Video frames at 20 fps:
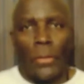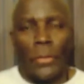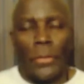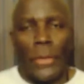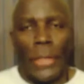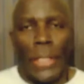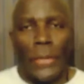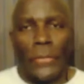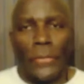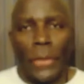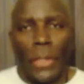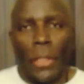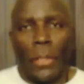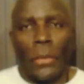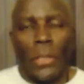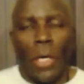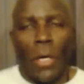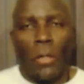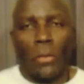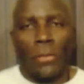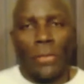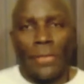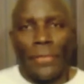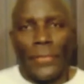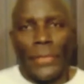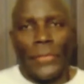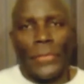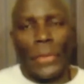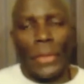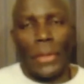yes, they are gone
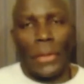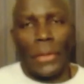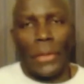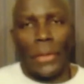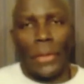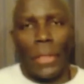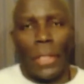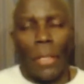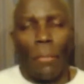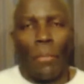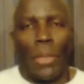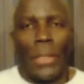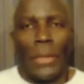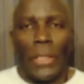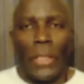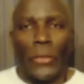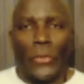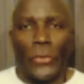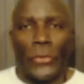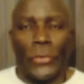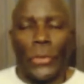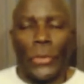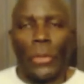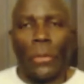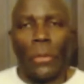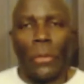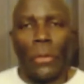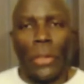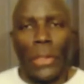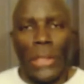physically, but they're
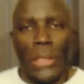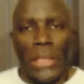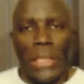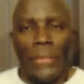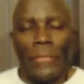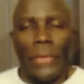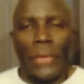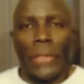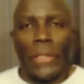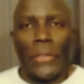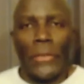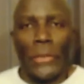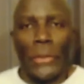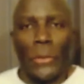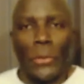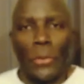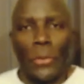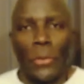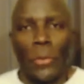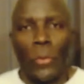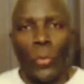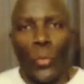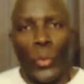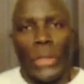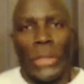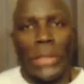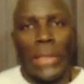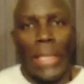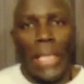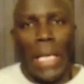still living in you.
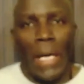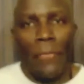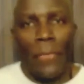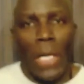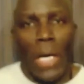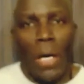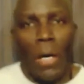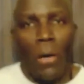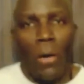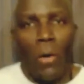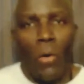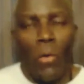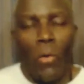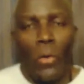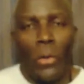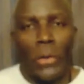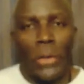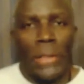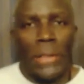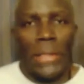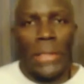We have our own